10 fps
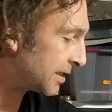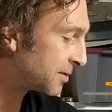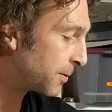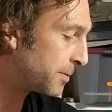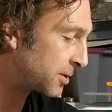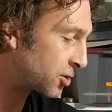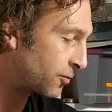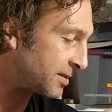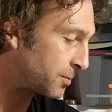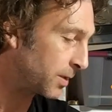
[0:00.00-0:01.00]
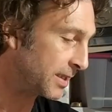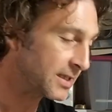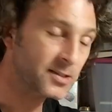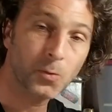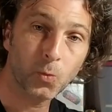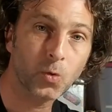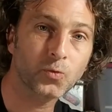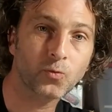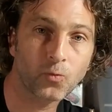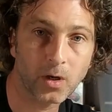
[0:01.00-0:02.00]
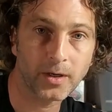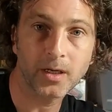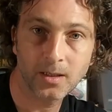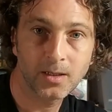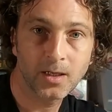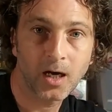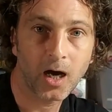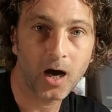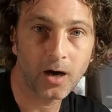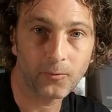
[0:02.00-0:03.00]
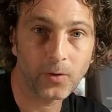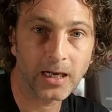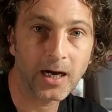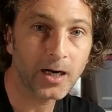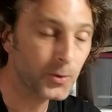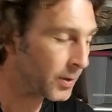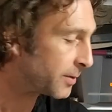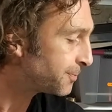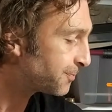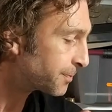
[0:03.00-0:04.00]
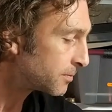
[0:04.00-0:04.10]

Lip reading: And that's pretty much the reason why this won't run on real hardware.